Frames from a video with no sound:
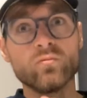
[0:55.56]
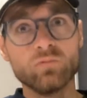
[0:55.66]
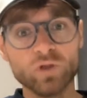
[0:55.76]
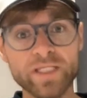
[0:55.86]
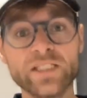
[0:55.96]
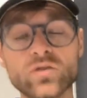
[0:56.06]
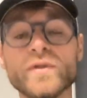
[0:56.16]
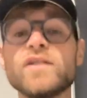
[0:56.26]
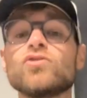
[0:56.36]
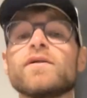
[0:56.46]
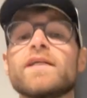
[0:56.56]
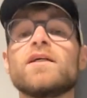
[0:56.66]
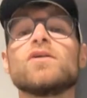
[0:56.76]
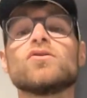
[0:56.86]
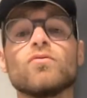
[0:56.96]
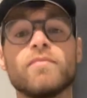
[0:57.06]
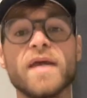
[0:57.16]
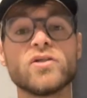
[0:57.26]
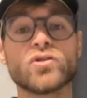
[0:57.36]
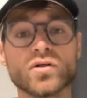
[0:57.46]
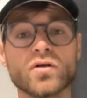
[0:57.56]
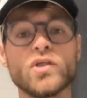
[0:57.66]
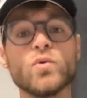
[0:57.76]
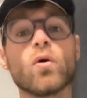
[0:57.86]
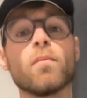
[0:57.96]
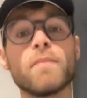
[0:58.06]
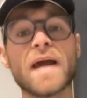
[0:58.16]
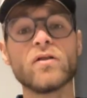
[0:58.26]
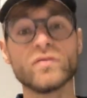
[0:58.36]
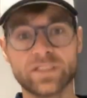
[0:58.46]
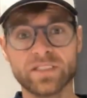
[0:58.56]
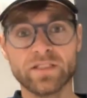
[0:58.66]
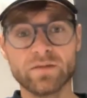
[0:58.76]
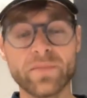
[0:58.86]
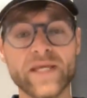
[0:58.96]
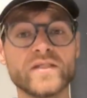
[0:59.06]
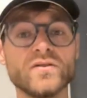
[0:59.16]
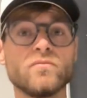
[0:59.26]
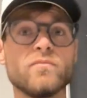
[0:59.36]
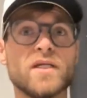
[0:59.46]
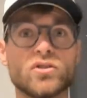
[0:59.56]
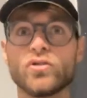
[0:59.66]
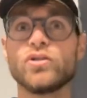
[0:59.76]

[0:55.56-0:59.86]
lead to injury. So make sure you are balancing them, make sure